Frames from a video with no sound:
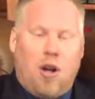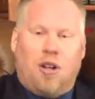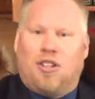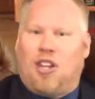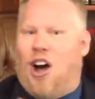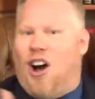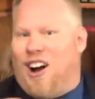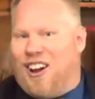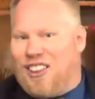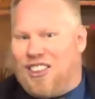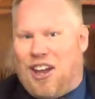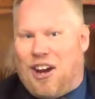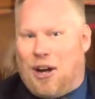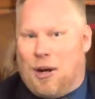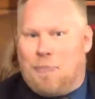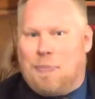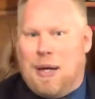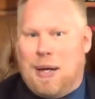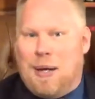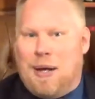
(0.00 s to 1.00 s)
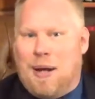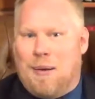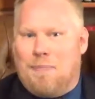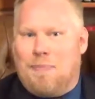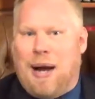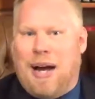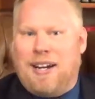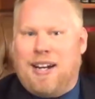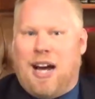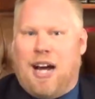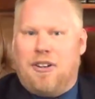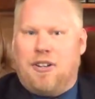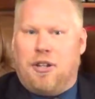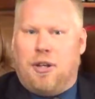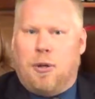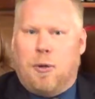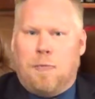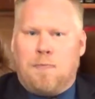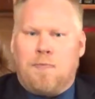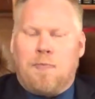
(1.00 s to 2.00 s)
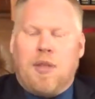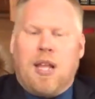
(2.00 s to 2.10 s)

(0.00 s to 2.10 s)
talk therapy might not do.